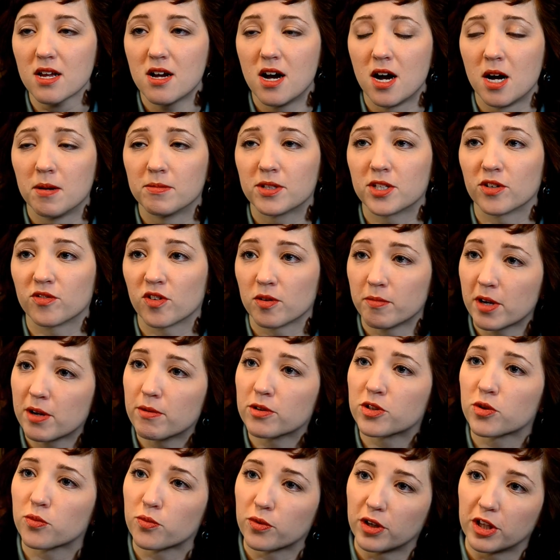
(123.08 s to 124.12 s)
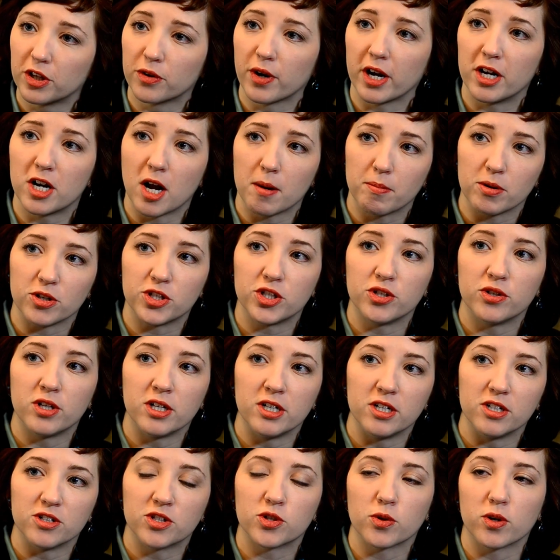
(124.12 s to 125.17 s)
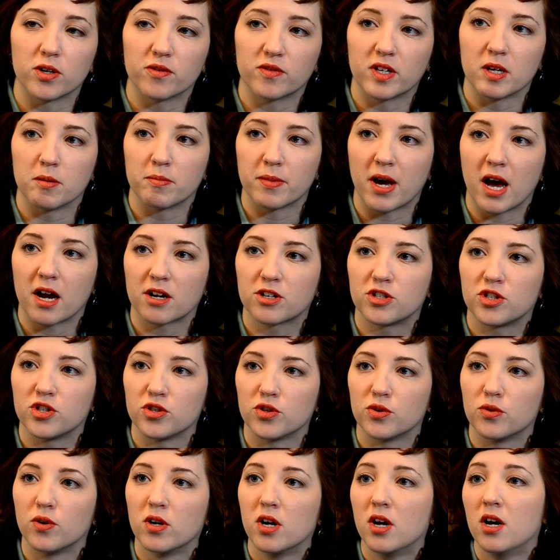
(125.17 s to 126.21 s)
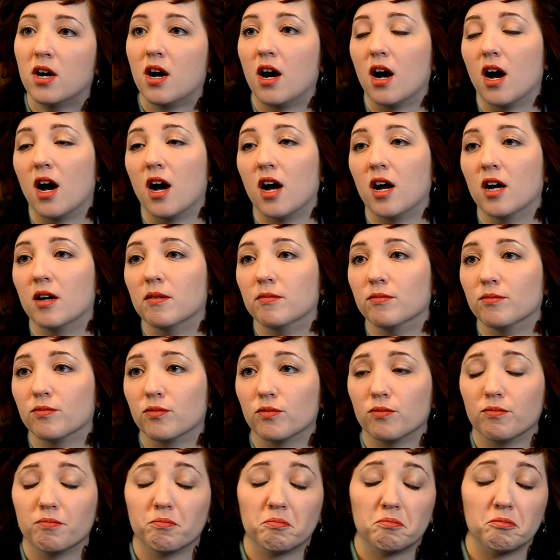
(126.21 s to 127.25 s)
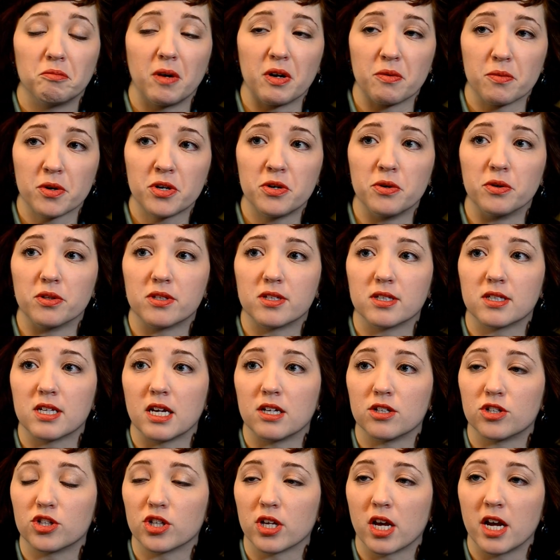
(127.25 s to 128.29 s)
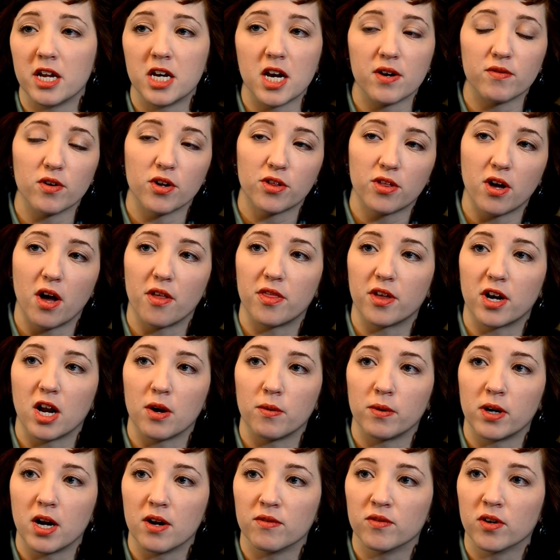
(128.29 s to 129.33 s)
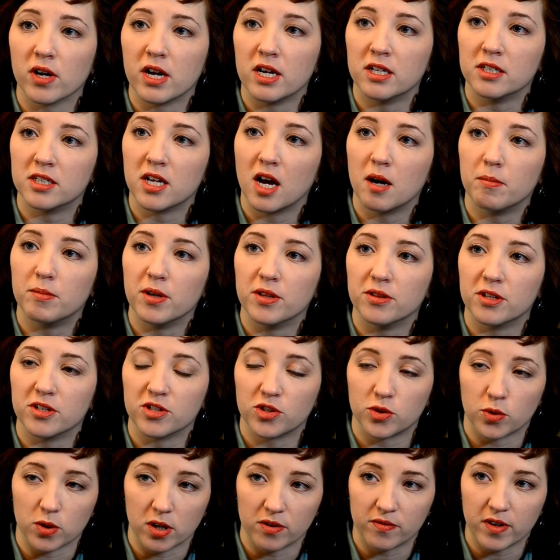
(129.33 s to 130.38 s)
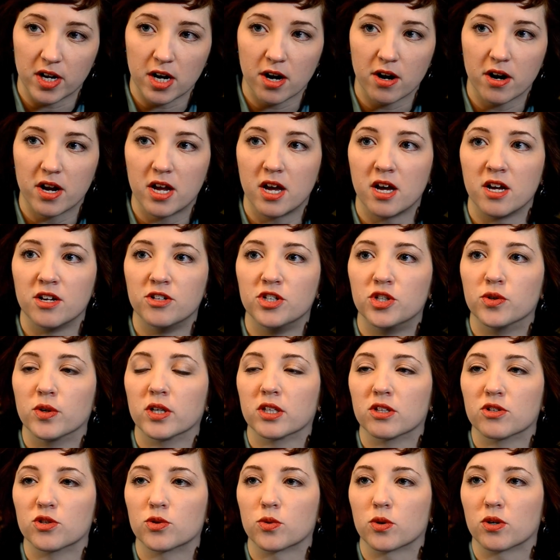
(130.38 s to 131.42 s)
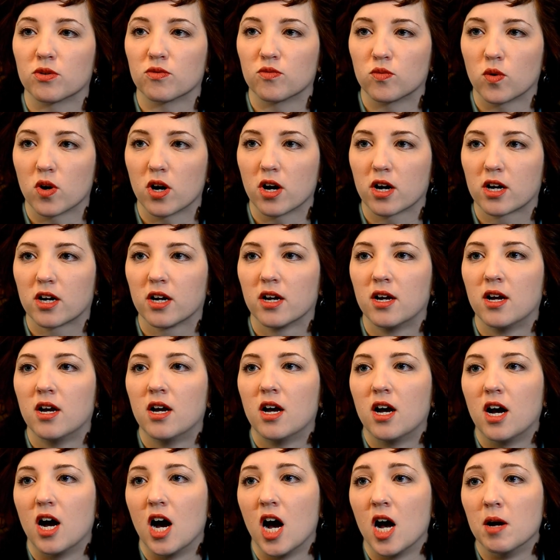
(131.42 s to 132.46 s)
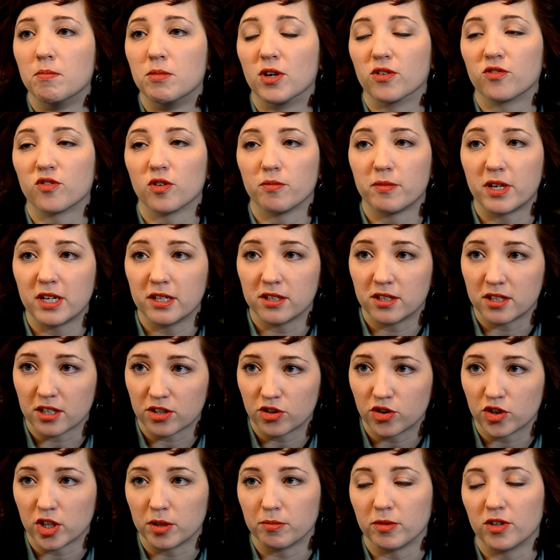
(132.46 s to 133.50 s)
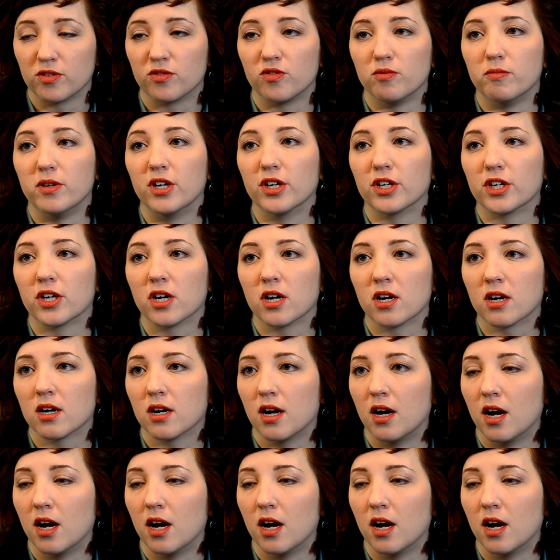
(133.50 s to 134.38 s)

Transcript: So for me, it was a really great opportunity to sort of get back to my roots, essentially. I never thought that I would ever end up in this sort of area and doing this sort of work, but for me, it's extremely familiar.